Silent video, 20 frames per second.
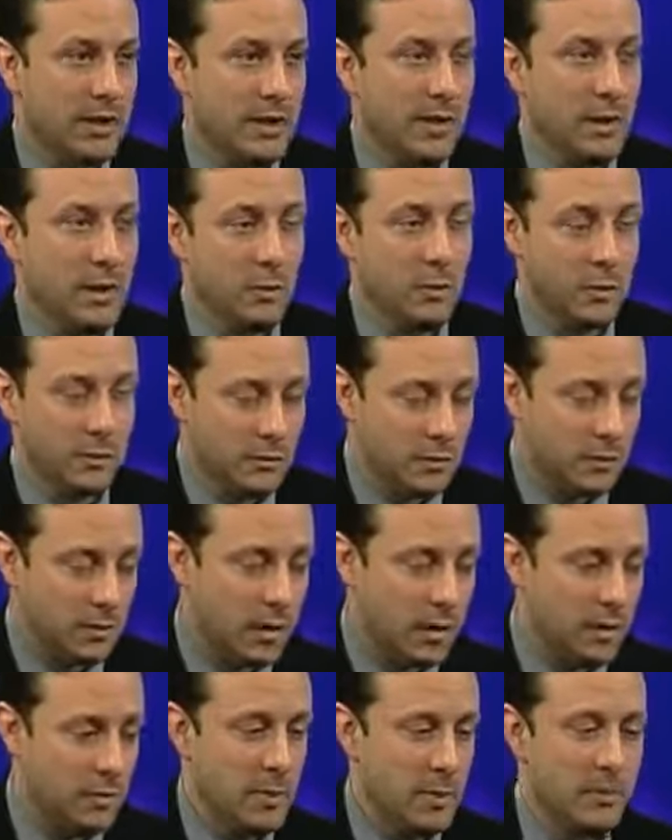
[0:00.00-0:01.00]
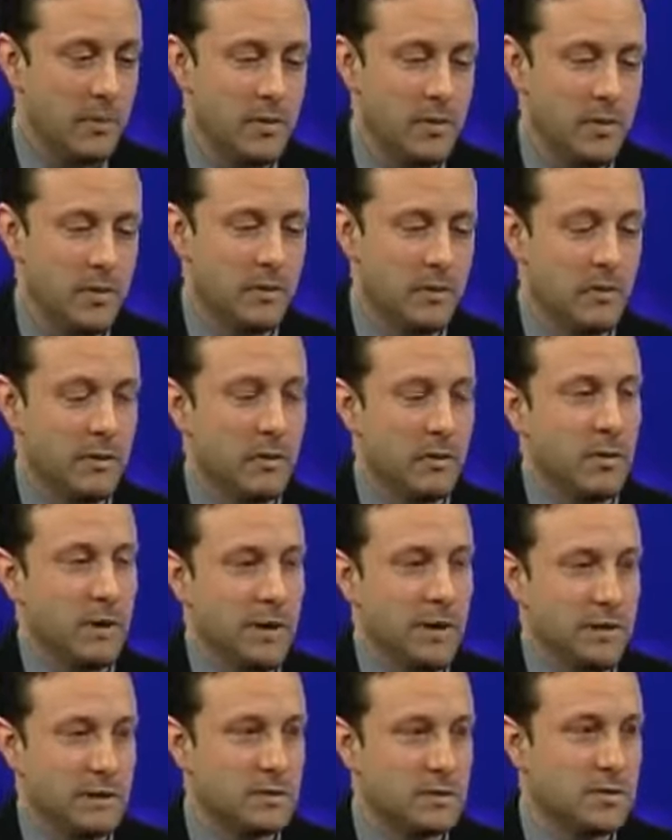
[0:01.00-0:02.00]
Now, a lot of people think of
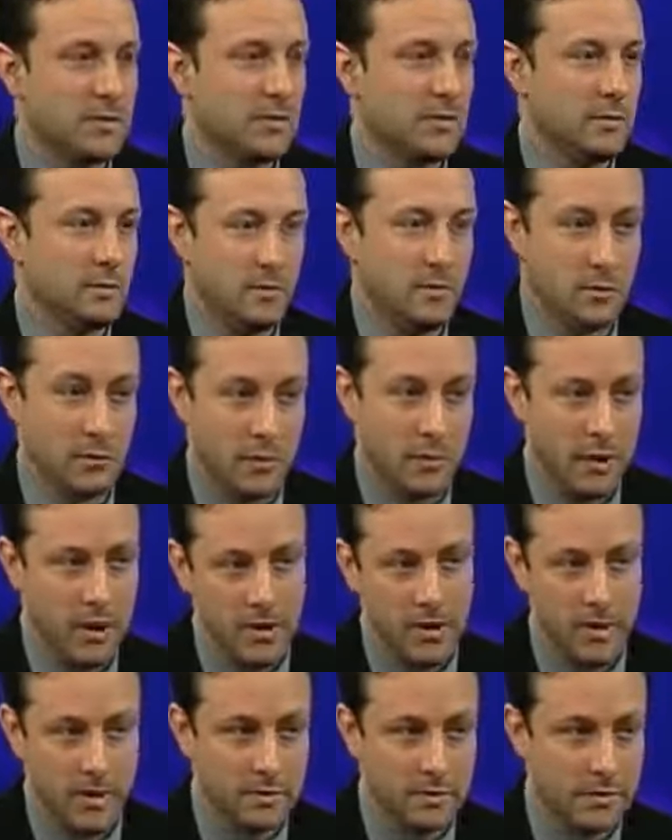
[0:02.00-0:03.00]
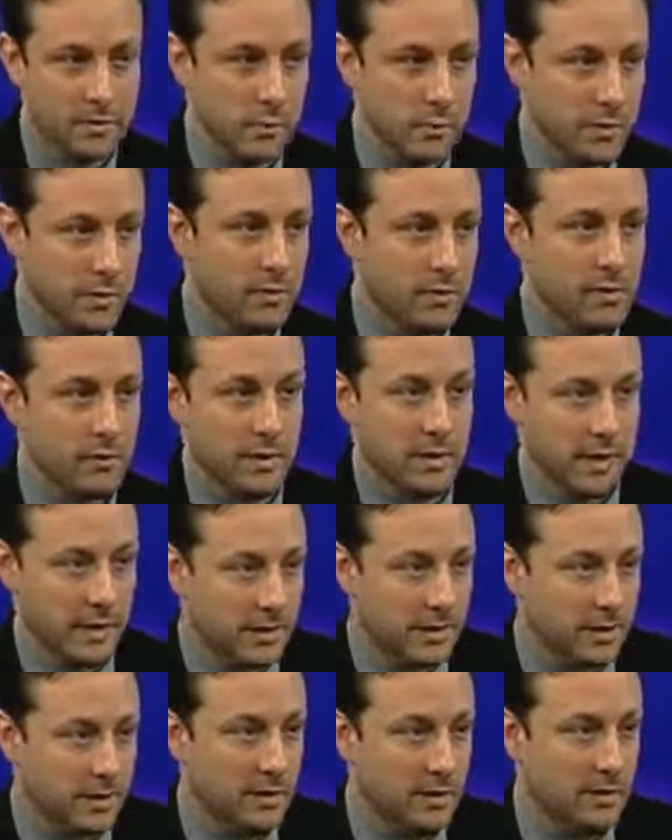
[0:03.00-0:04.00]
brands for products with
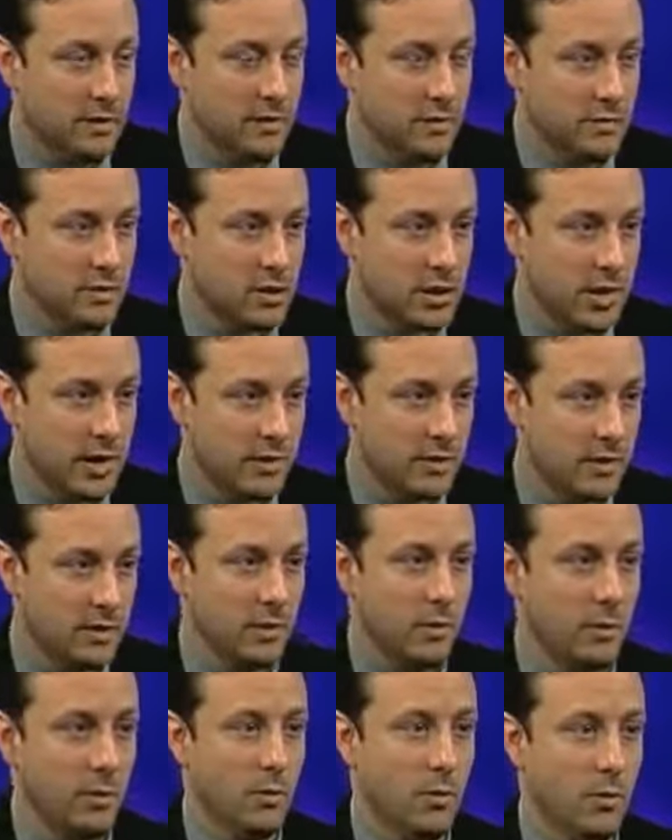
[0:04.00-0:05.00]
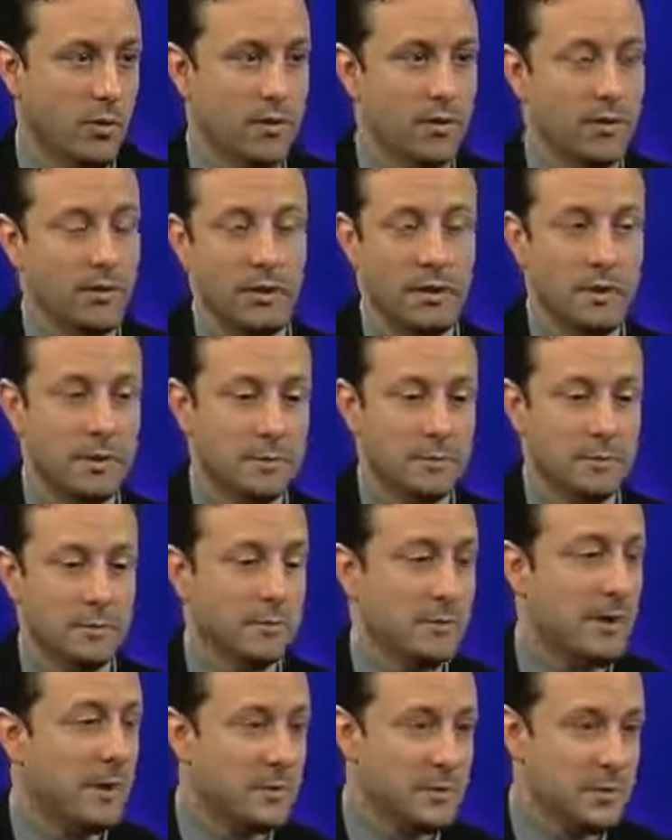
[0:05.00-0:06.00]
Nike, the Czech, or
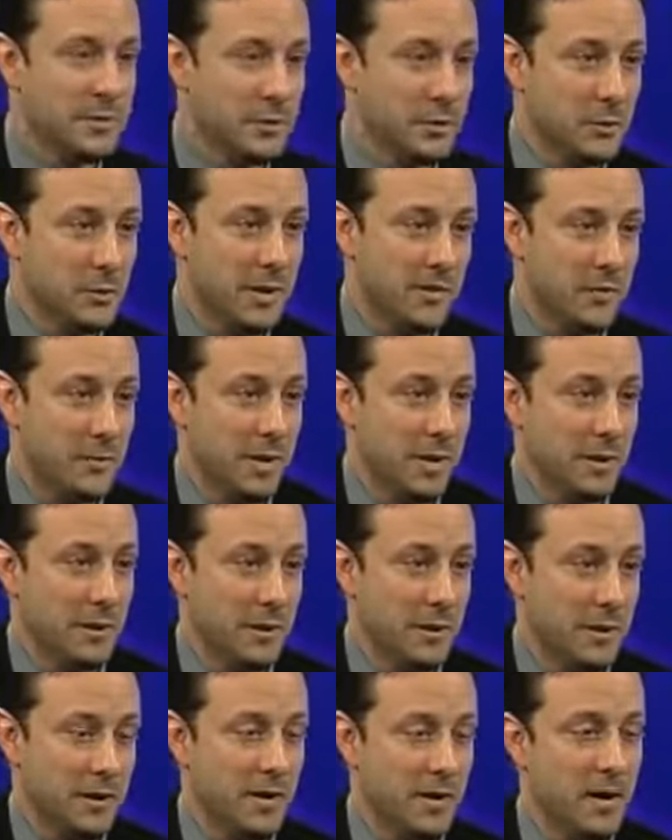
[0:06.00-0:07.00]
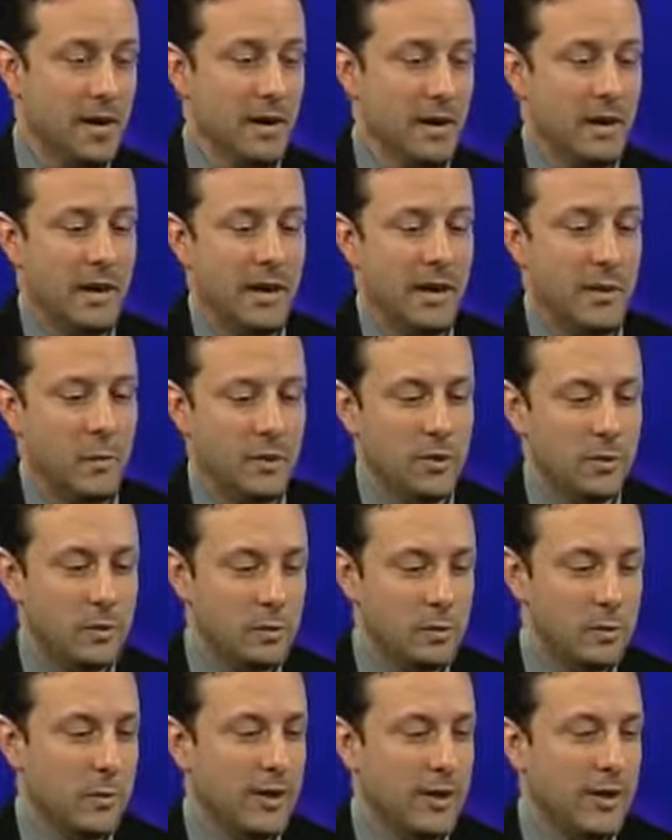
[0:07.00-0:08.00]
Pepsi, or whatever it might be. And what
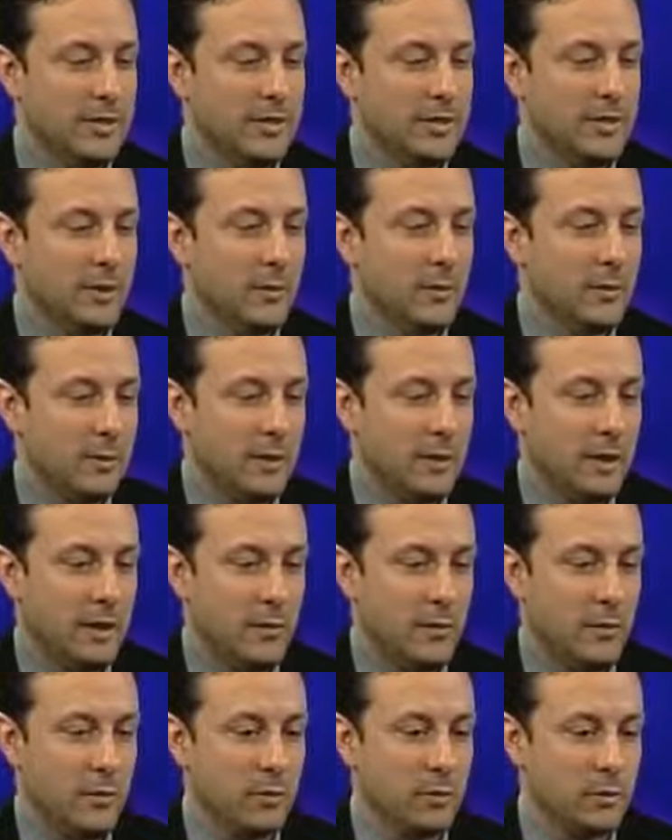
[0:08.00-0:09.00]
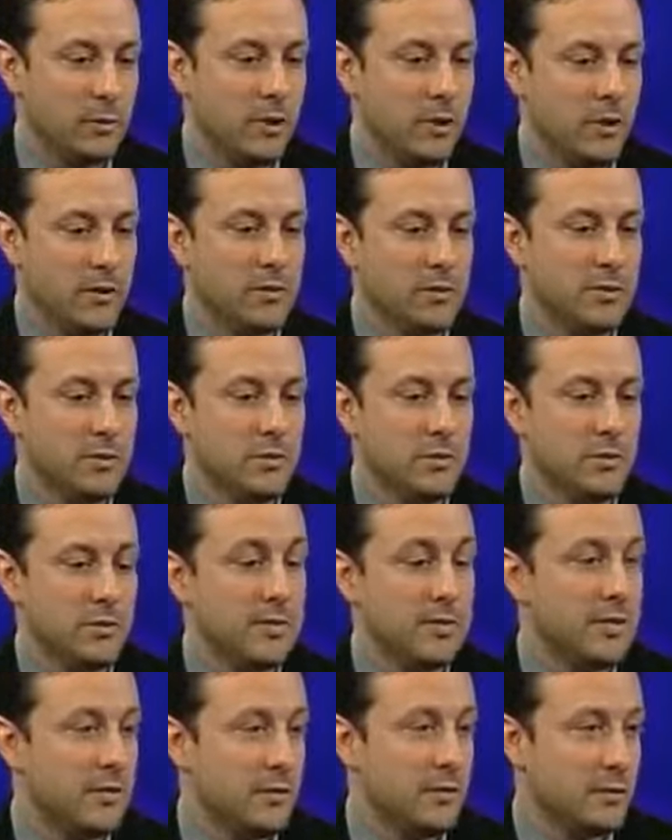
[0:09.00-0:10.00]
those brands help those products do
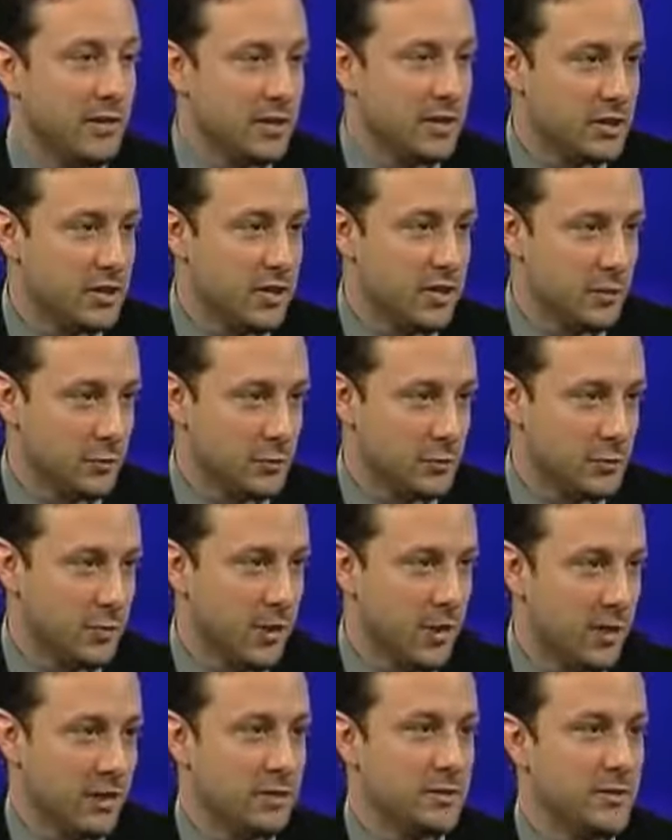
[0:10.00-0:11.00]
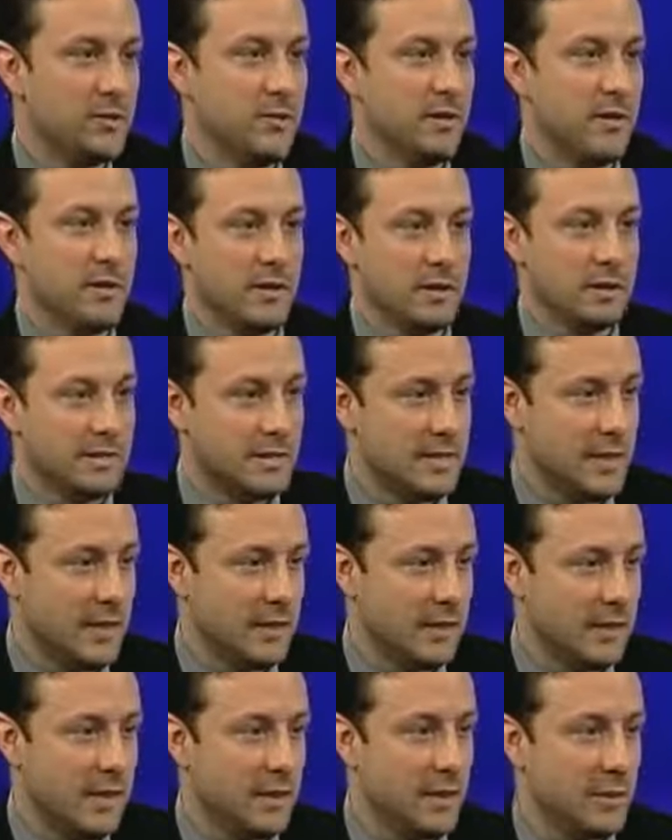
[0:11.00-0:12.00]
is differentiate those products so that they
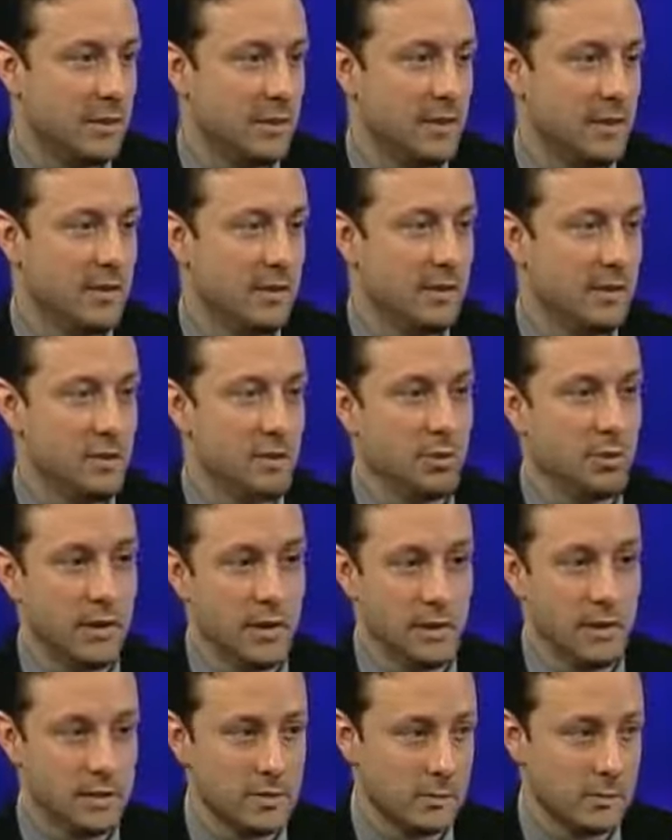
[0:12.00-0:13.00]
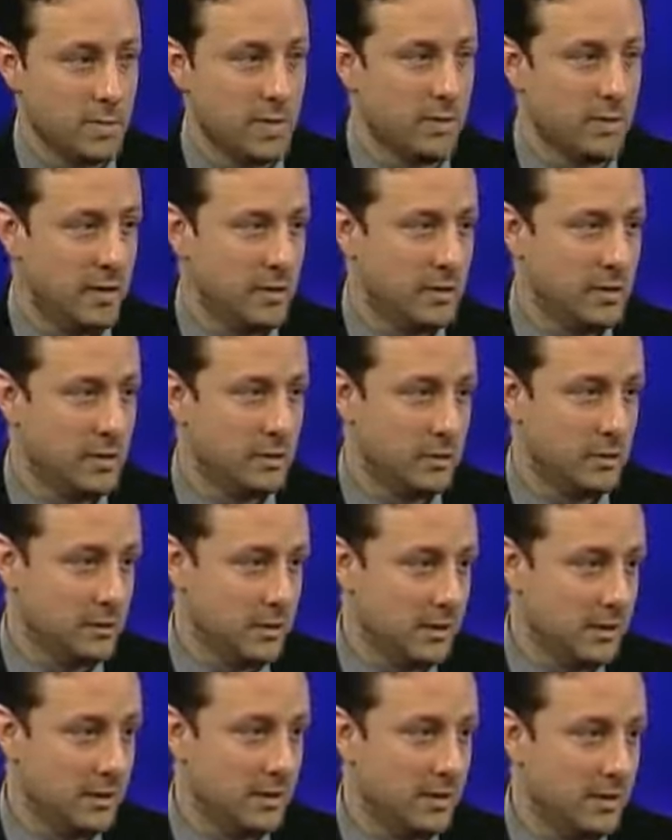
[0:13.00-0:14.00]
stand out and they showcase what makes them
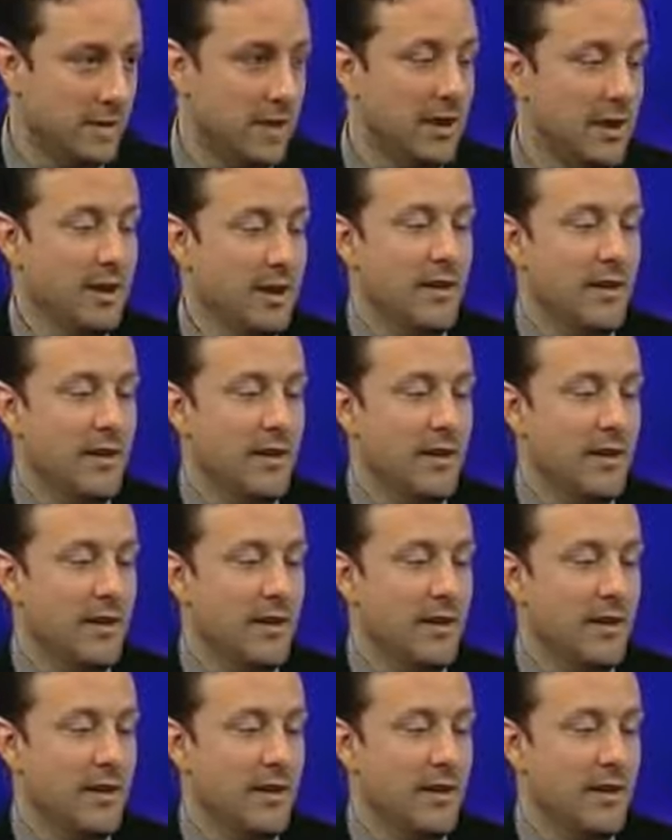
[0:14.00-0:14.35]
unique.